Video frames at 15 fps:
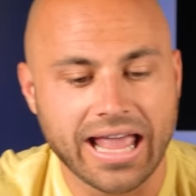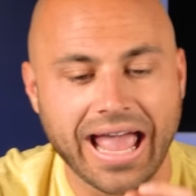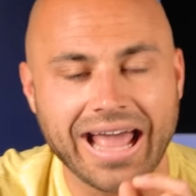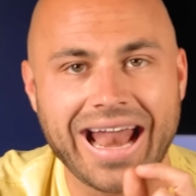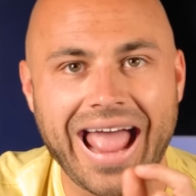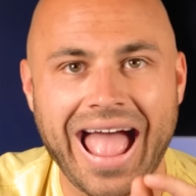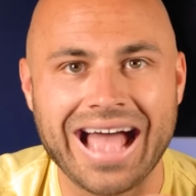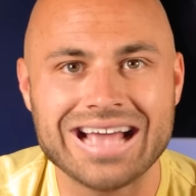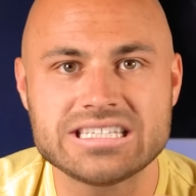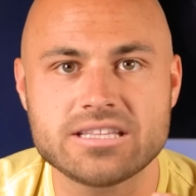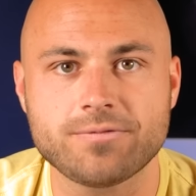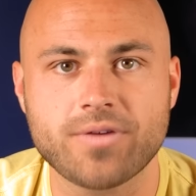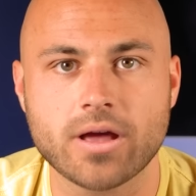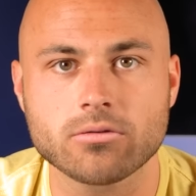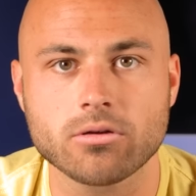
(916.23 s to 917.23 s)
And as
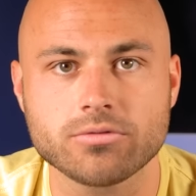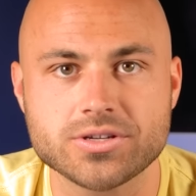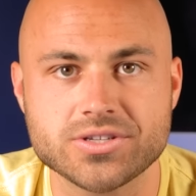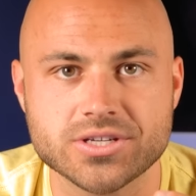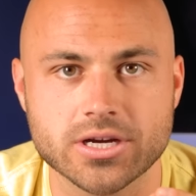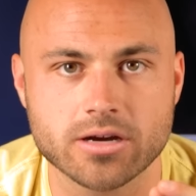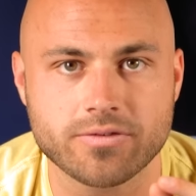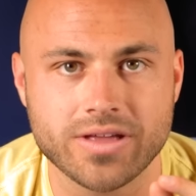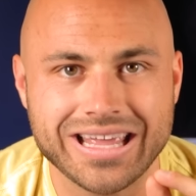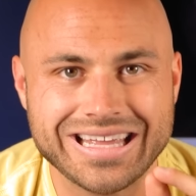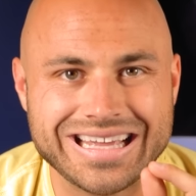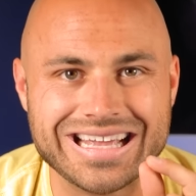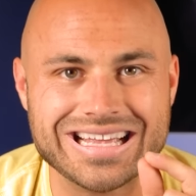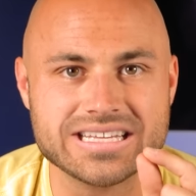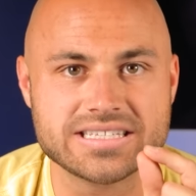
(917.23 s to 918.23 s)
the Federal Reserve
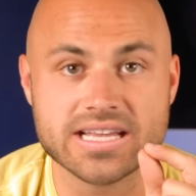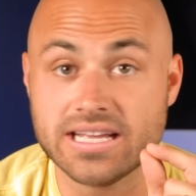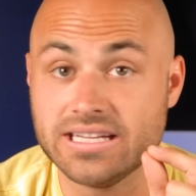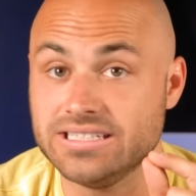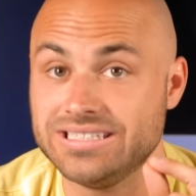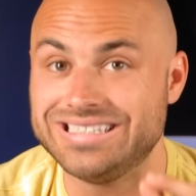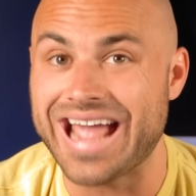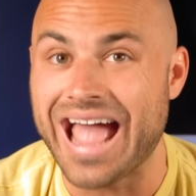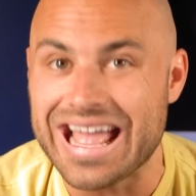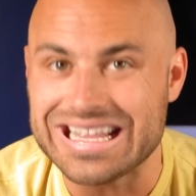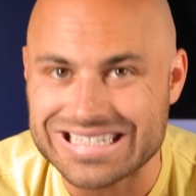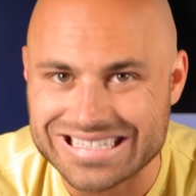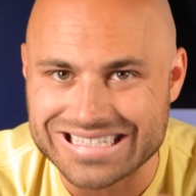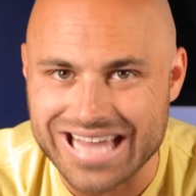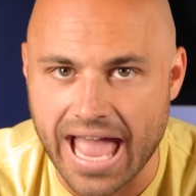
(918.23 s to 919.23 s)
is
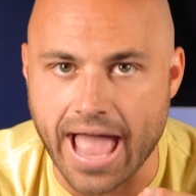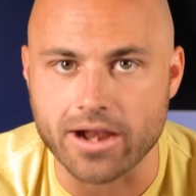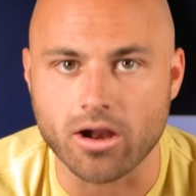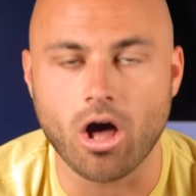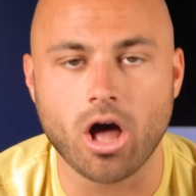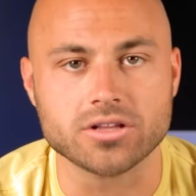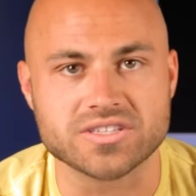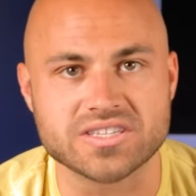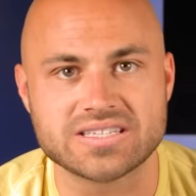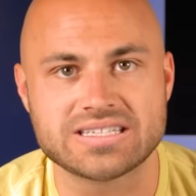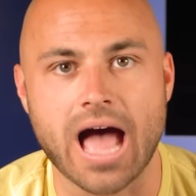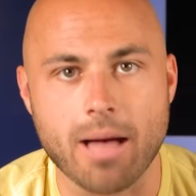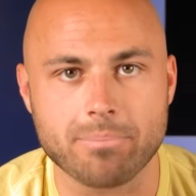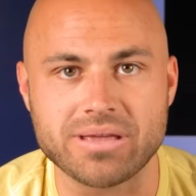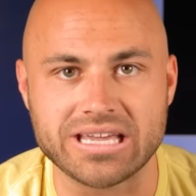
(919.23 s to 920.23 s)
dead set on
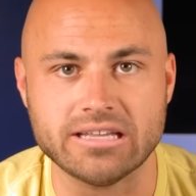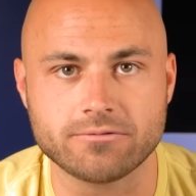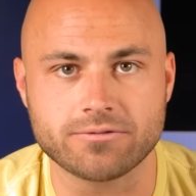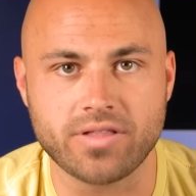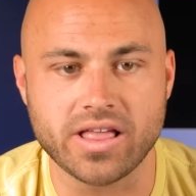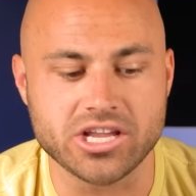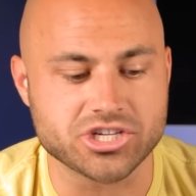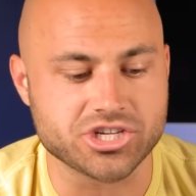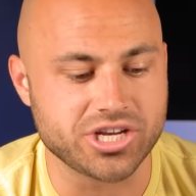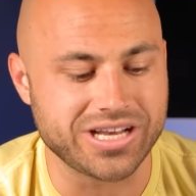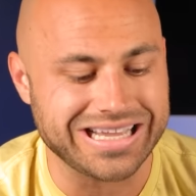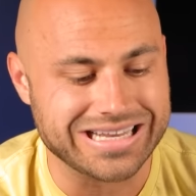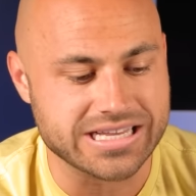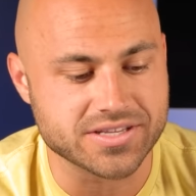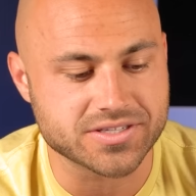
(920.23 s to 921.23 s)
stopping inflation,
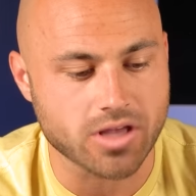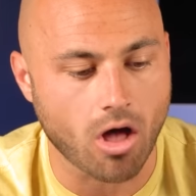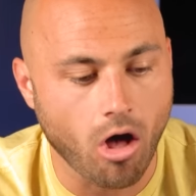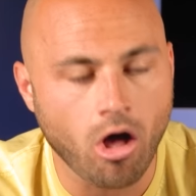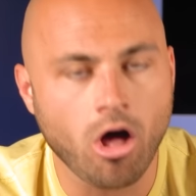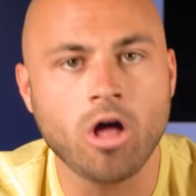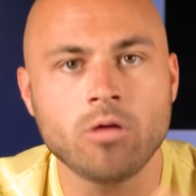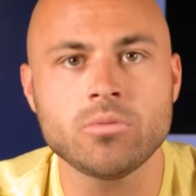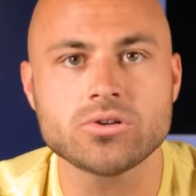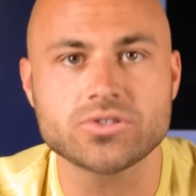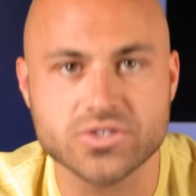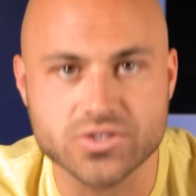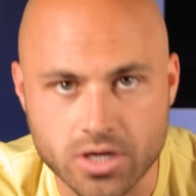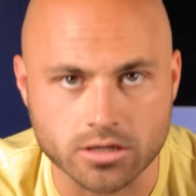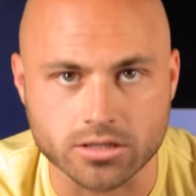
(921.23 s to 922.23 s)
it is
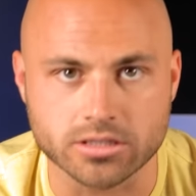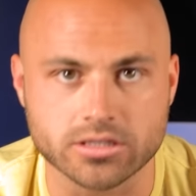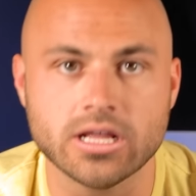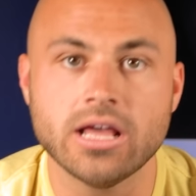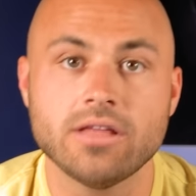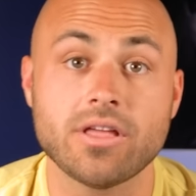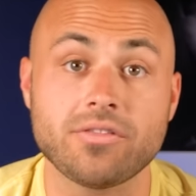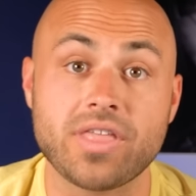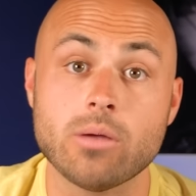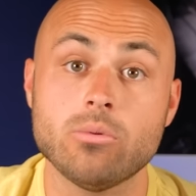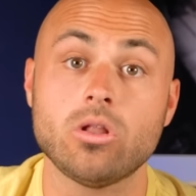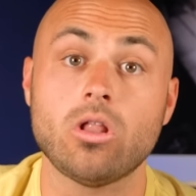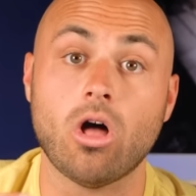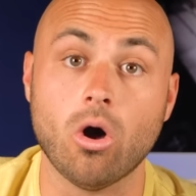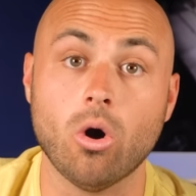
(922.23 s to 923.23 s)
almost certain that they
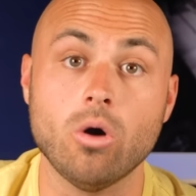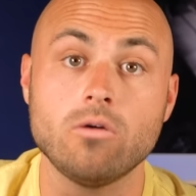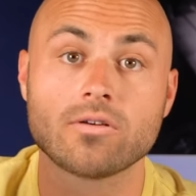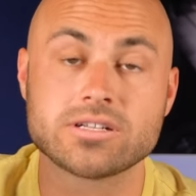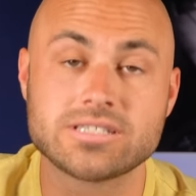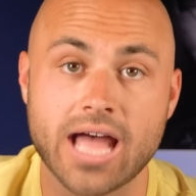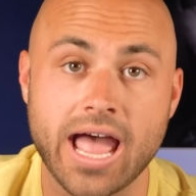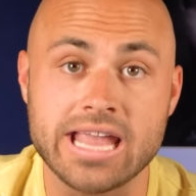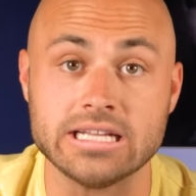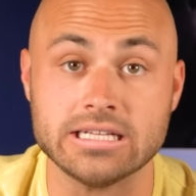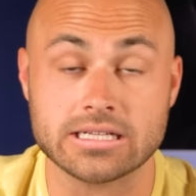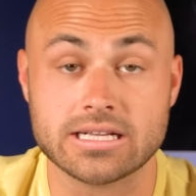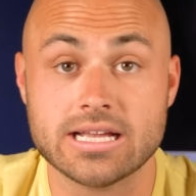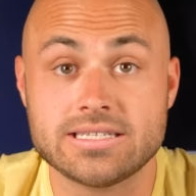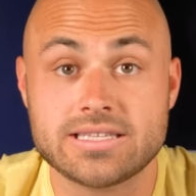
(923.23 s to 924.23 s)
will over
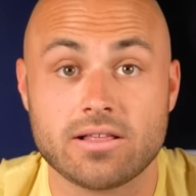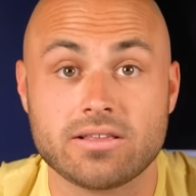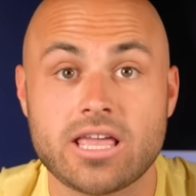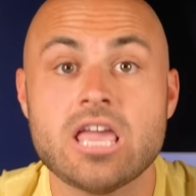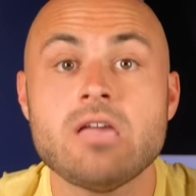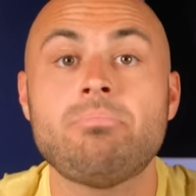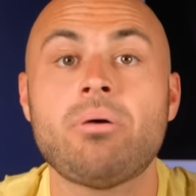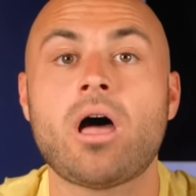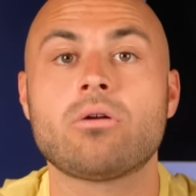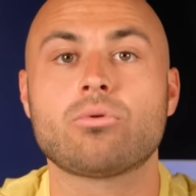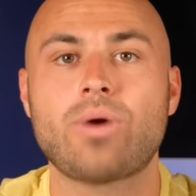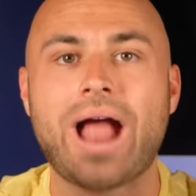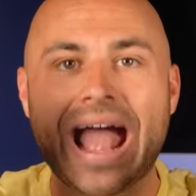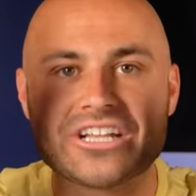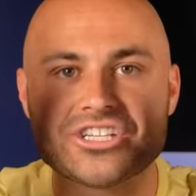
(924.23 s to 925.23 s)
tighten because they'll keep on
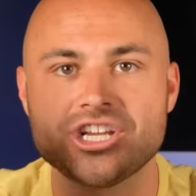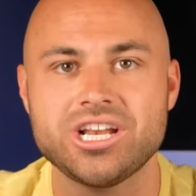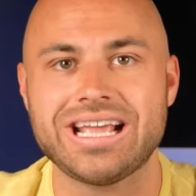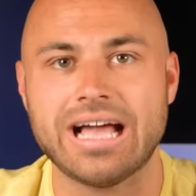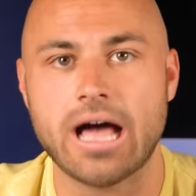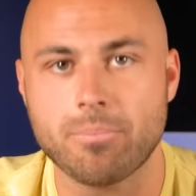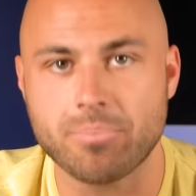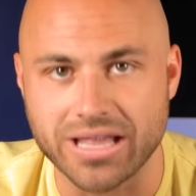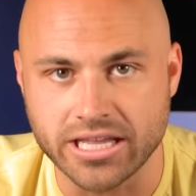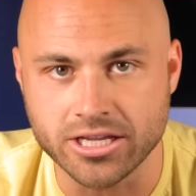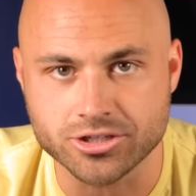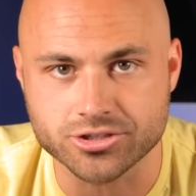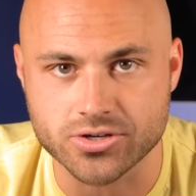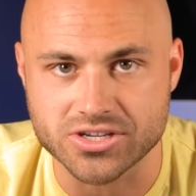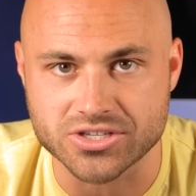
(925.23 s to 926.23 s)
ratcheting up
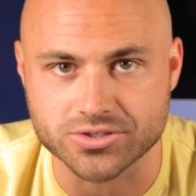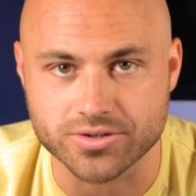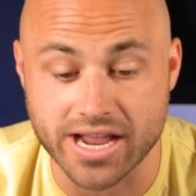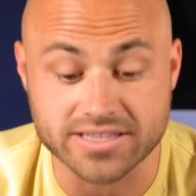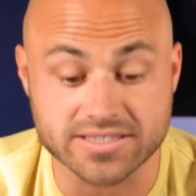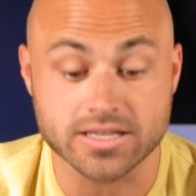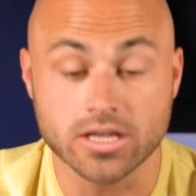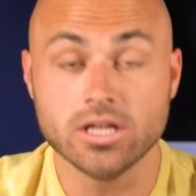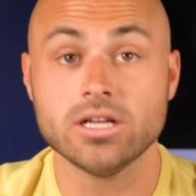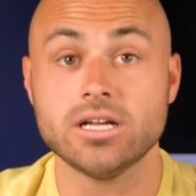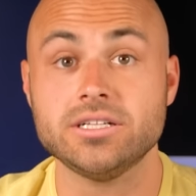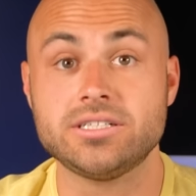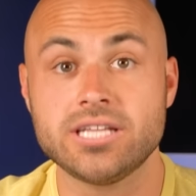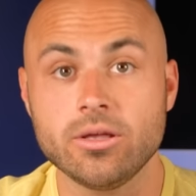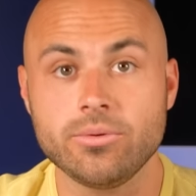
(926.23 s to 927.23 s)
interest rates
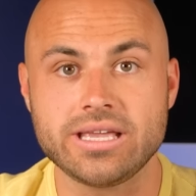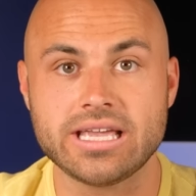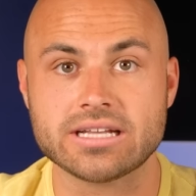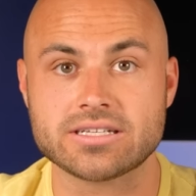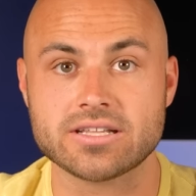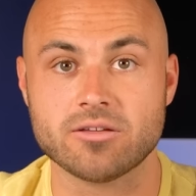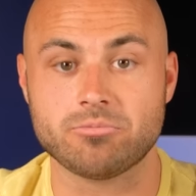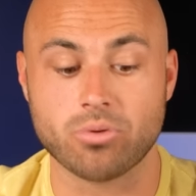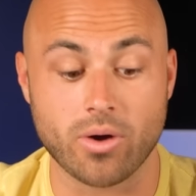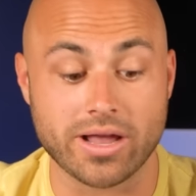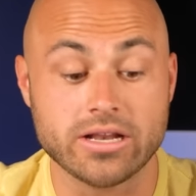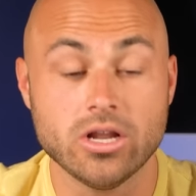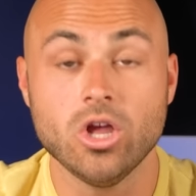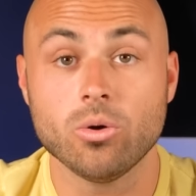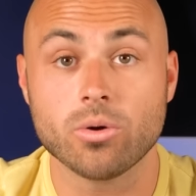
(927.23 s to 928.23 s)
until we get to the
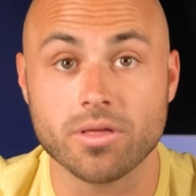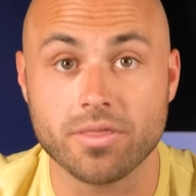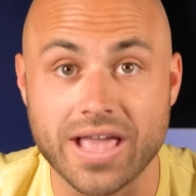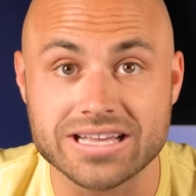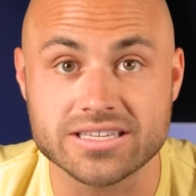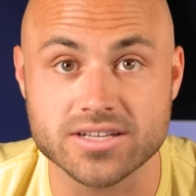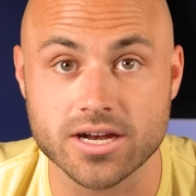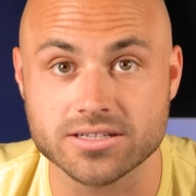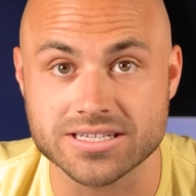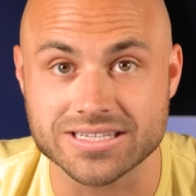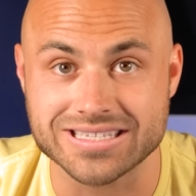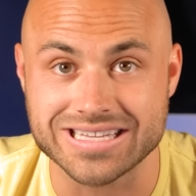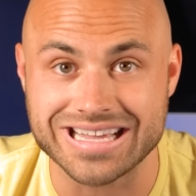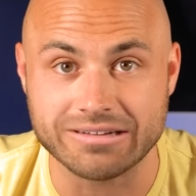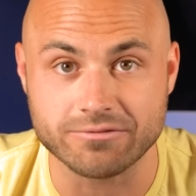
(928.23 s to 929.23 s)
point where they start to
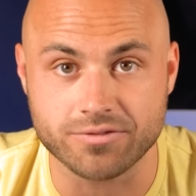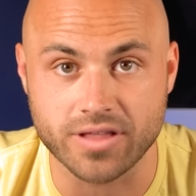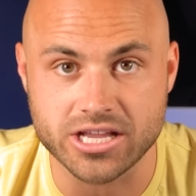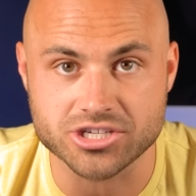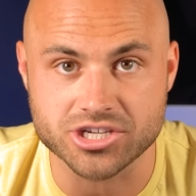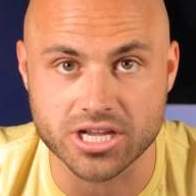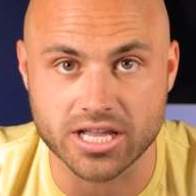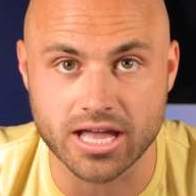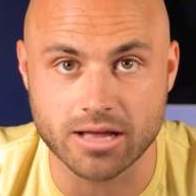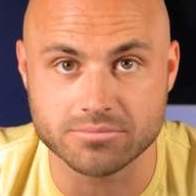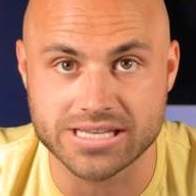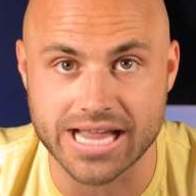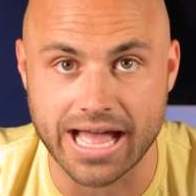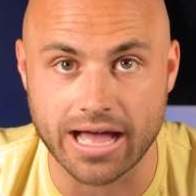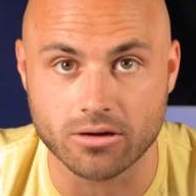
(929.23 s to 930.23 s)
see inflation
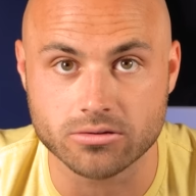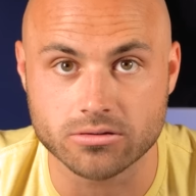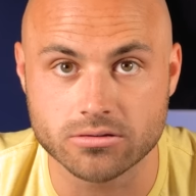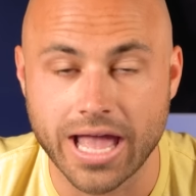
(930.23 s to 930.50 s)
come down.